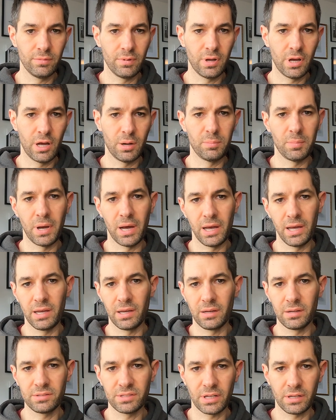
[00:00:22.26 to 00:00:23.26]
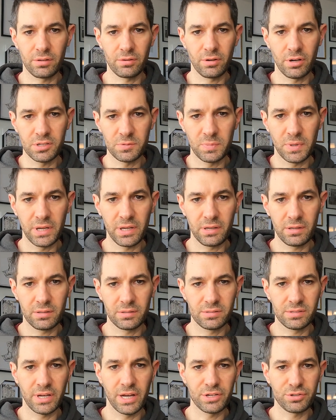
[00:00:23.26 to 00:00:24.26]
on my cyclocross bike
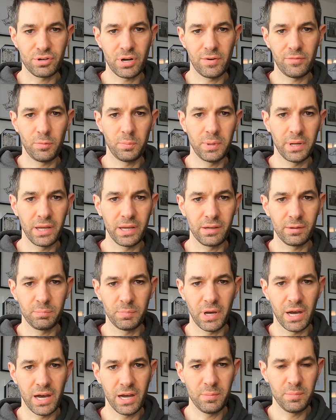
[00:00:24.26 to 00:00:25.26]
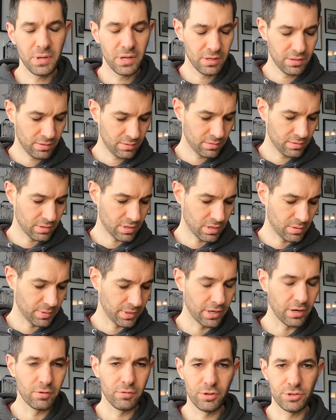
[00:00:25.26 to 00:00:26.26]
/ gravel bike behind me, my
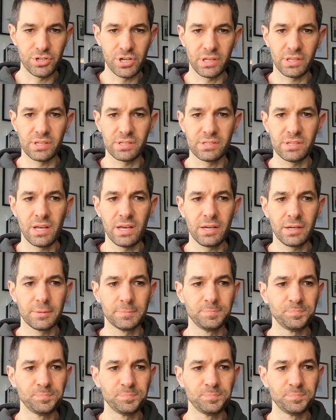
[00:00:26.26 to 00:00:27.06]
Kona Jake the Snake.